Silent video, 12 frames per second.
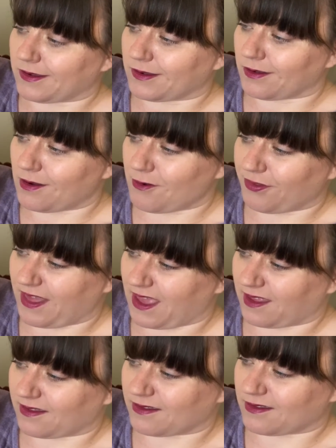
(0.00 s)
No
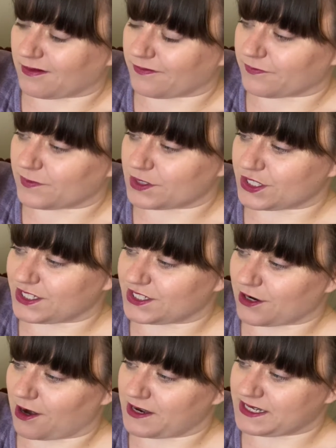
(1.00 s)
thanks, she
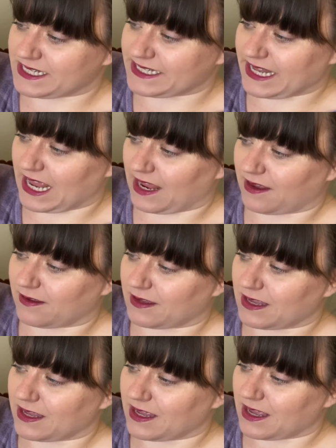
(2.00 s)
started to say,
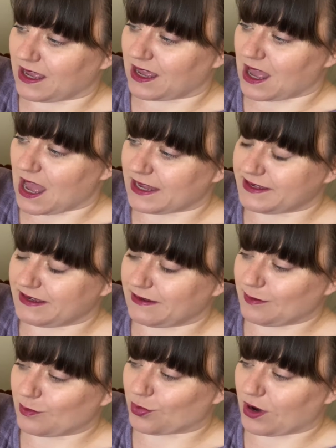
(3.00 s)
I
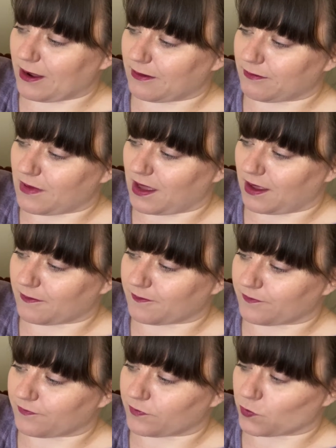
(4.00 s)
didn't bring my...
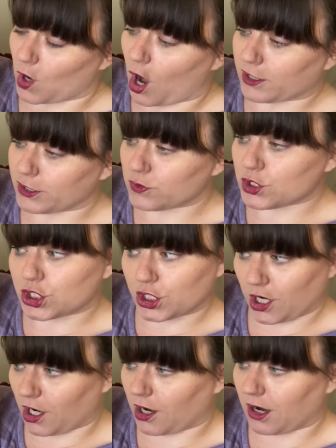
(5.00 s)
Are you
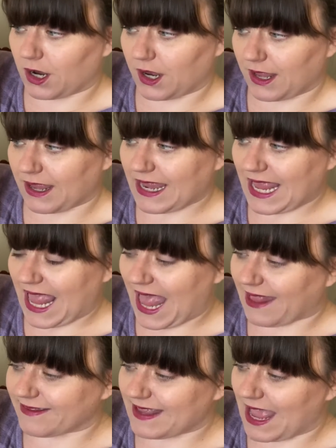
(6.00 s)
sure?
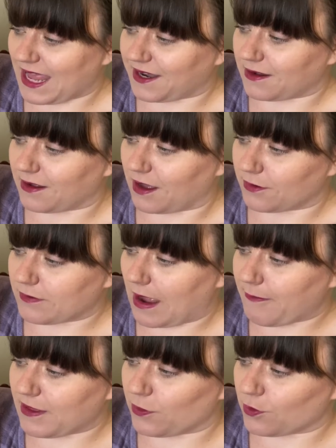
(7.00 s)
asked Anna,
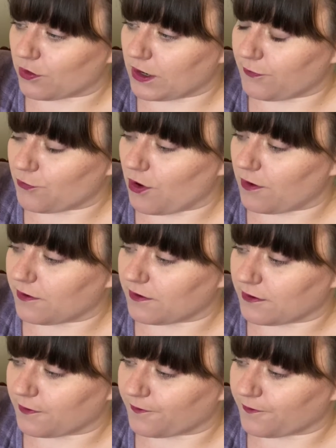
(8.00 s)
unwrapping the cream rolls.